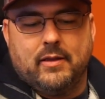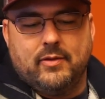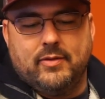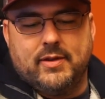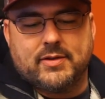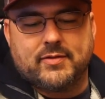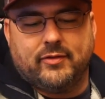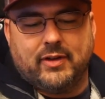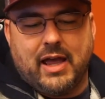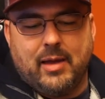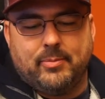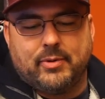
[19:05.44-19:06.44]
This
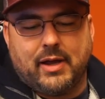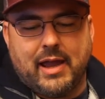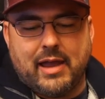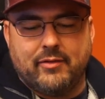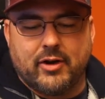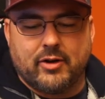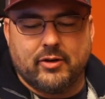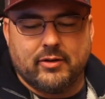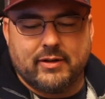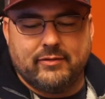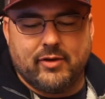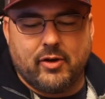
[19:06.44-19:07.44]
flap, I have it
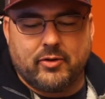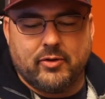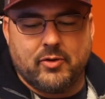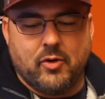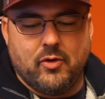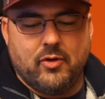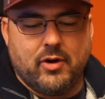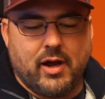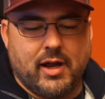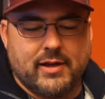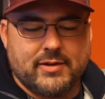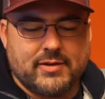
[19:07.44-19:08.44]
currently Velcroed
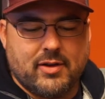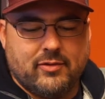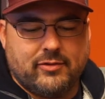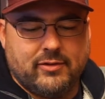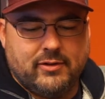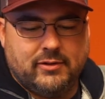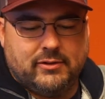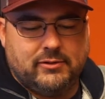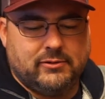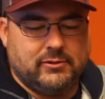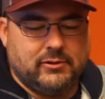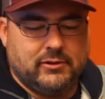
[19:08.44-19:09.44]
on itself,
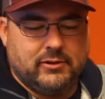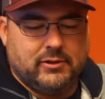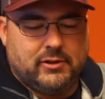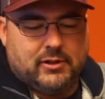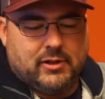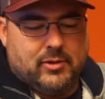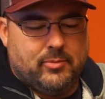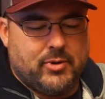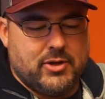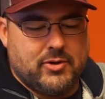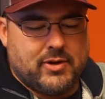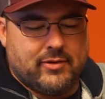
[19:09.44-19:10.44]

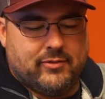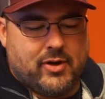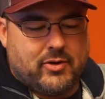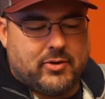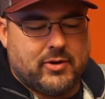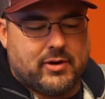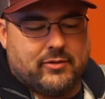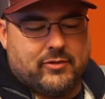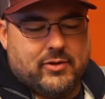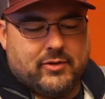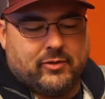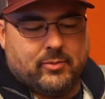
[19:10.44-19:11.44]
but you can Velcro it in a
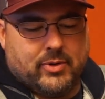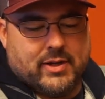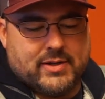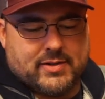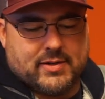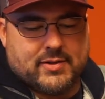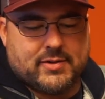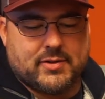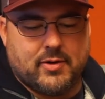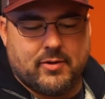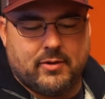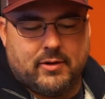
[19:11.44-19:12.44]
few different places.
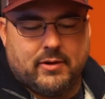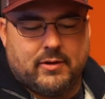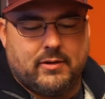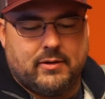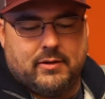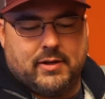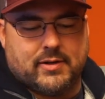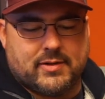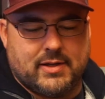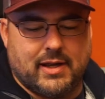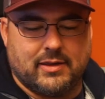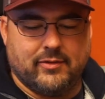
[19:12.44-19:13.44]
So you can
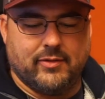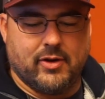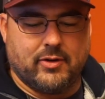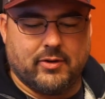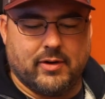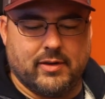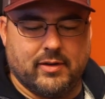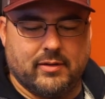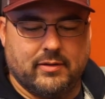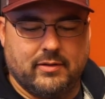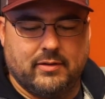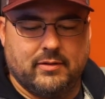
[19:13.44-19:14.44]
see you got the Velcro on the
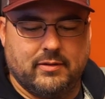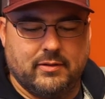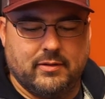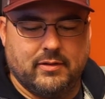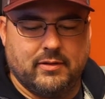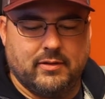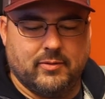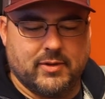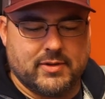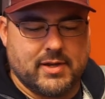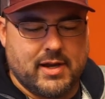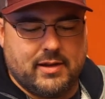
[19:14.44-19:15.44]
one
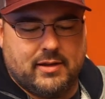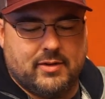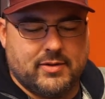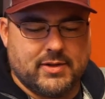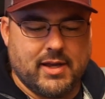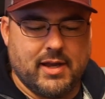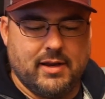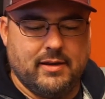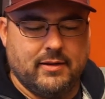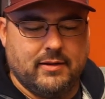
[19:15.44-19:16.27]
side and the other side.